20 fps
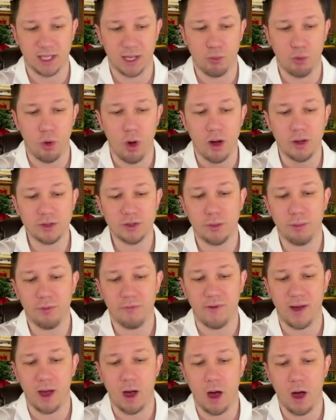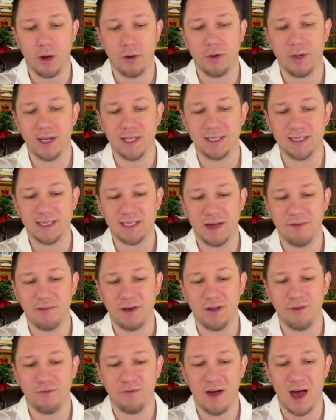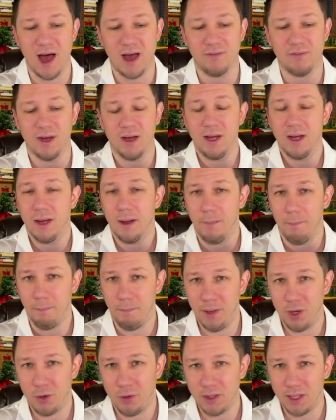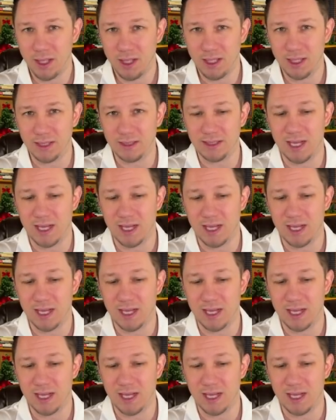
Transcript: It will also provide $175 million